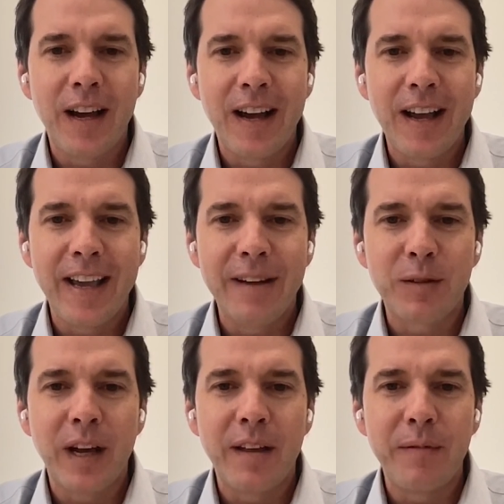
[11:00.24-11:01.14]

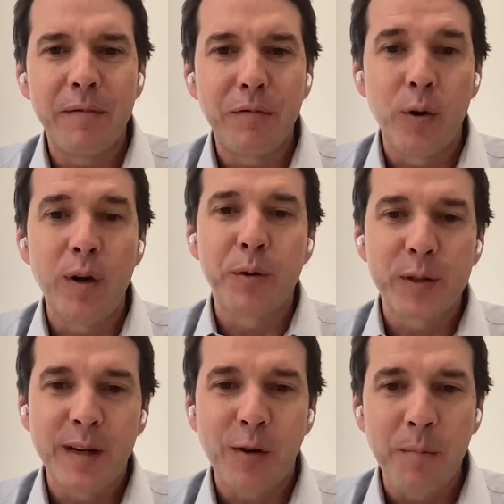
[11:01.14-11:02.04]
and
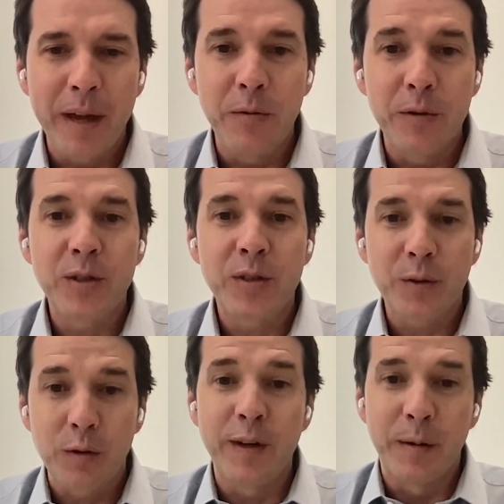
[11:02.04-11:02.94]
40% of our menu is
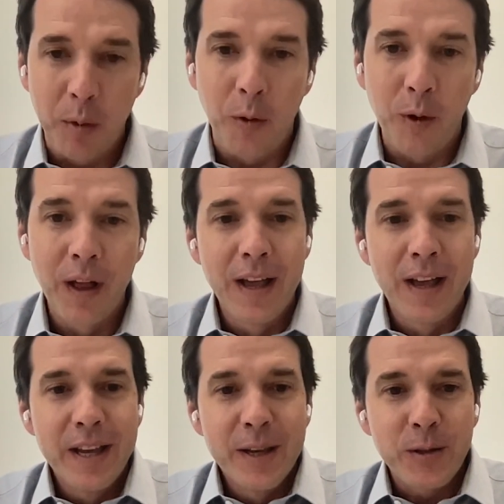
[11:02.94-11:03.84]
served in a bowl.
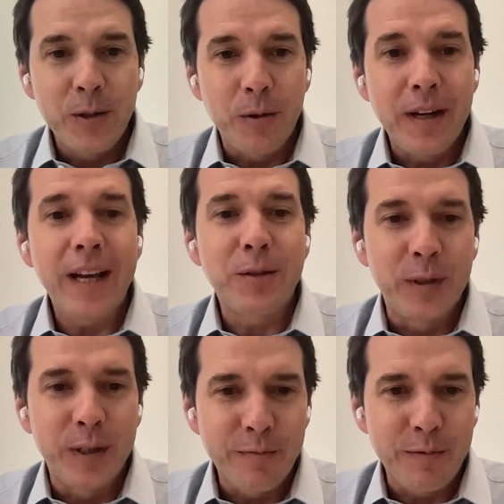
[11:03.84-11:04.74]
So not
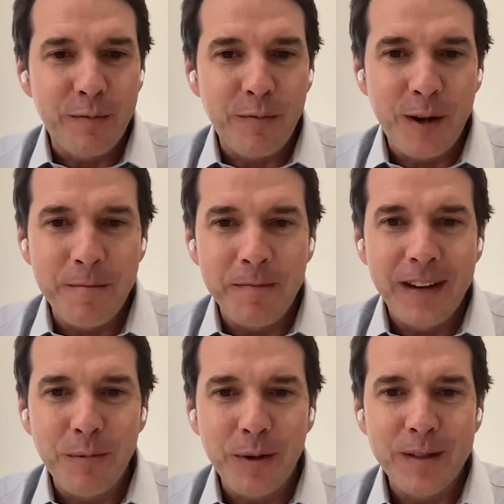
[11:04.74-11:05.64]
too different from
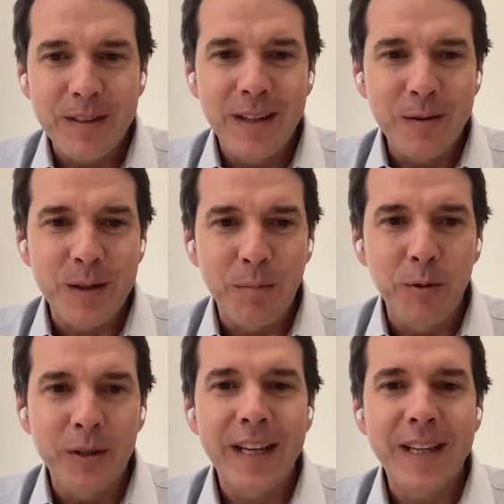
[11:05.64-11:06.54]
what,
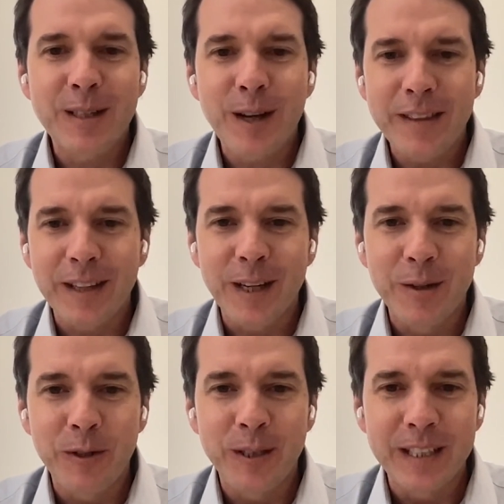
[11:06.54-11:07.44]
Chipotle has taught the country